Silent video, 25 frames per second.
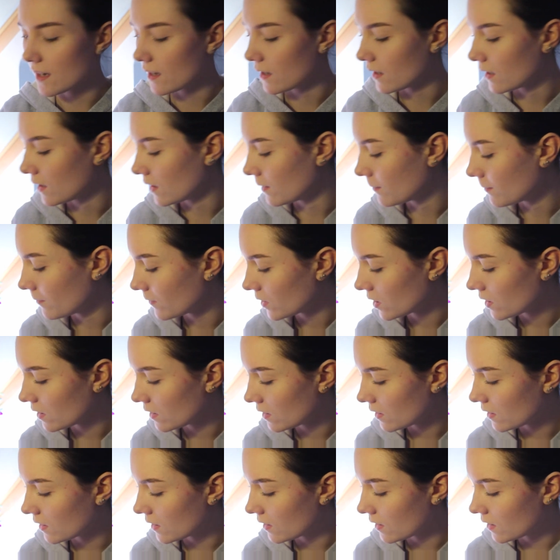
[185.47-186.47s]
Um,
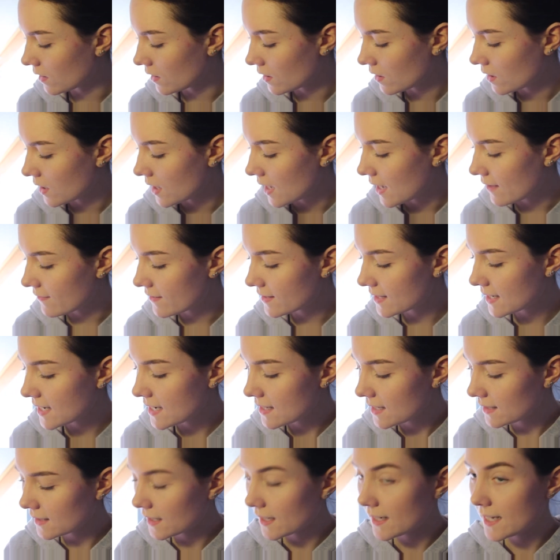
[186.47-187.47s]
if there's
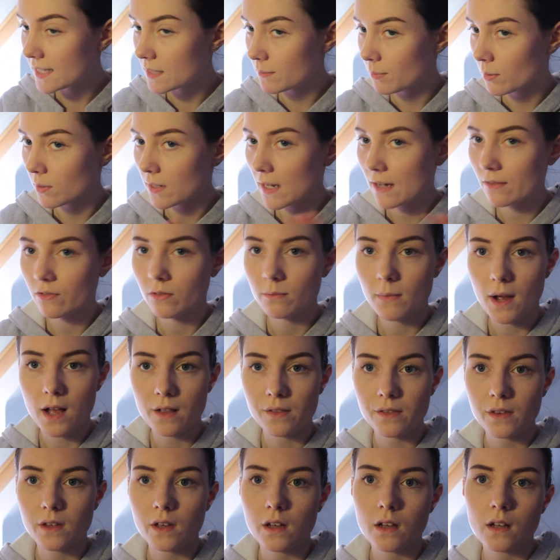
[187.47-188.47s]
anything I need to pull out from
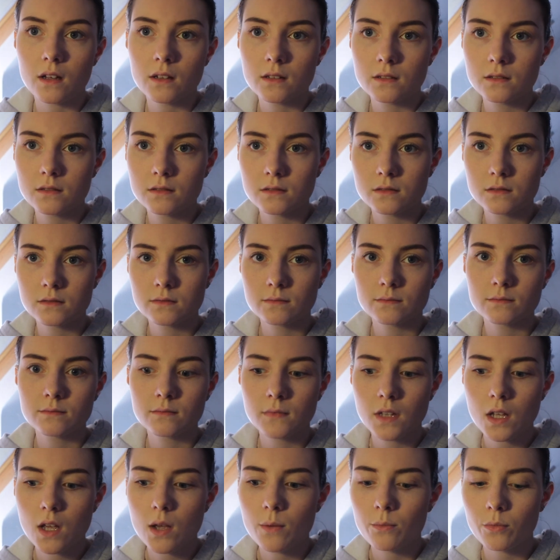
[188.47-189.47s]
other
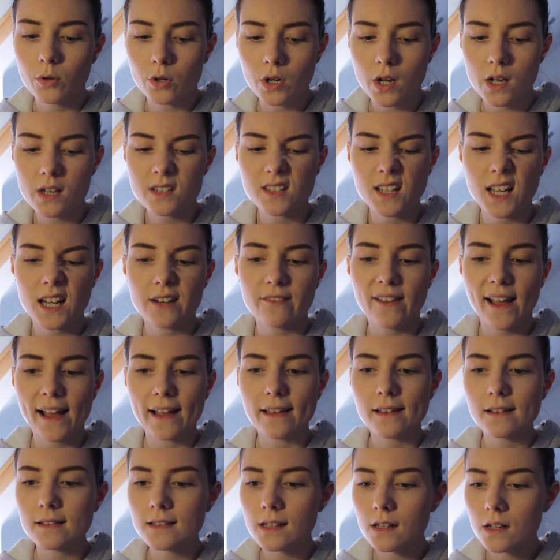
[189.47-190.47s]
products to kind of
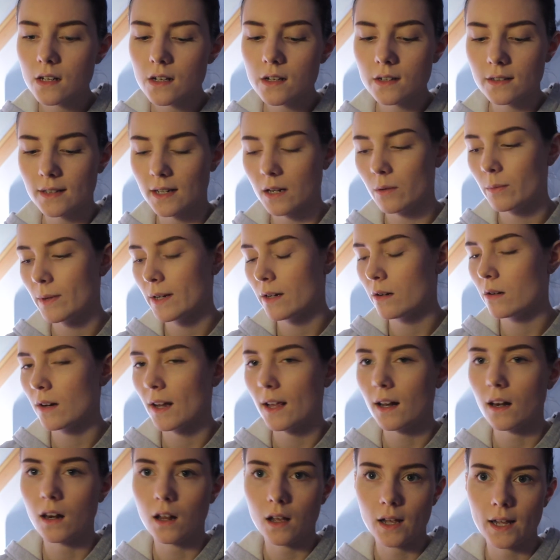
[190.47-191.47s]
anchor the looks, then I will,
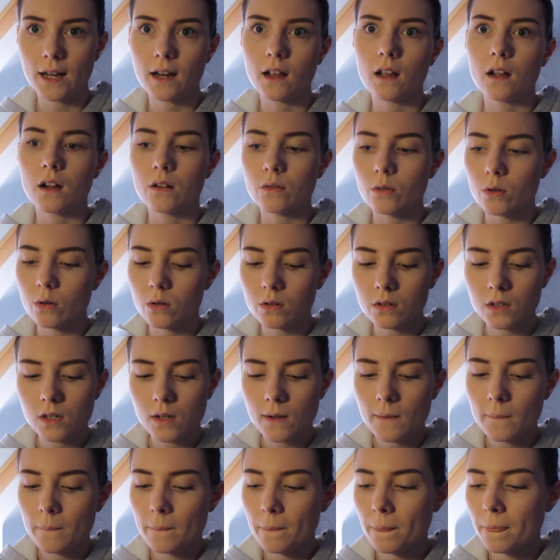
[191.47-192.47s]
like liner or
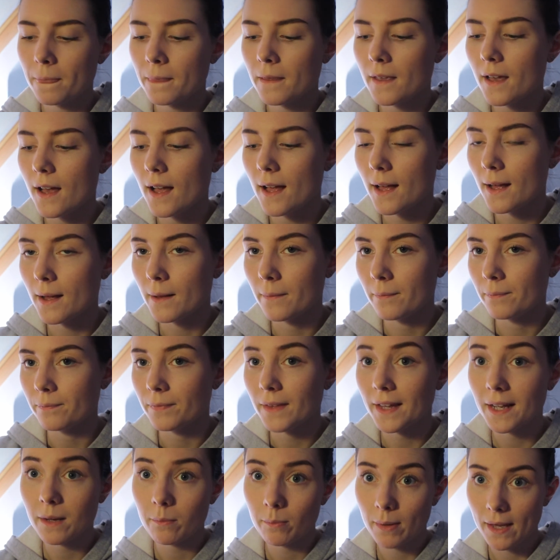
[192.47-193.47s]
um,
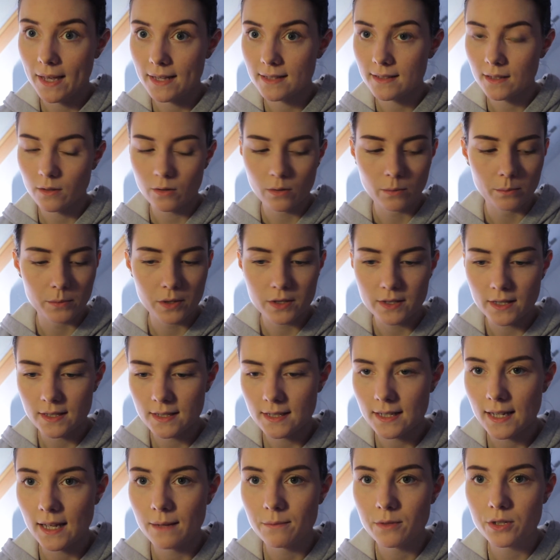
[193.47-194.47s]
like a base like I'm using
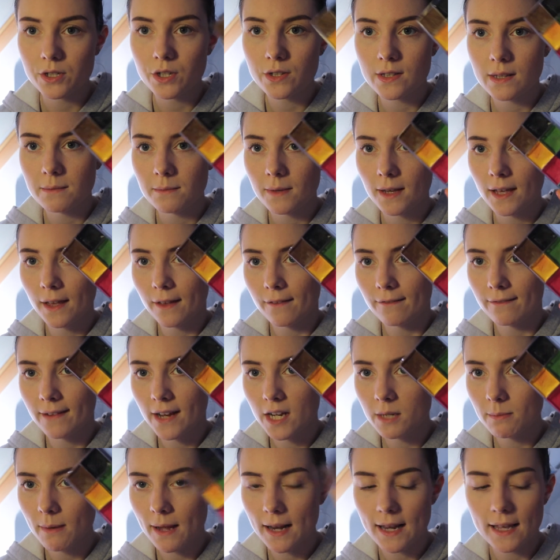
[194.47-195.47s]
today, I'm just using my
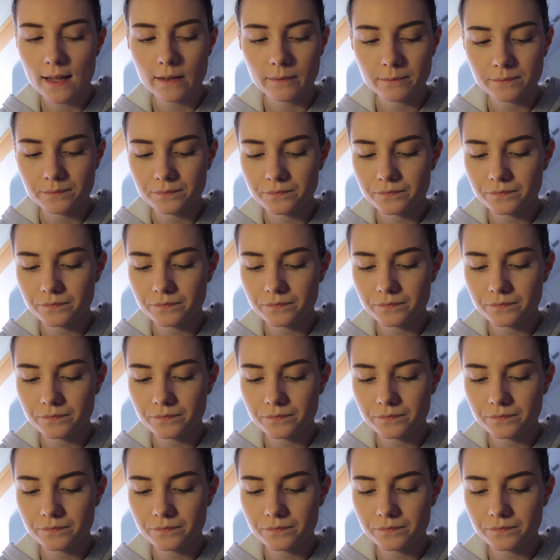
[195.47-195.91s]
flash palette.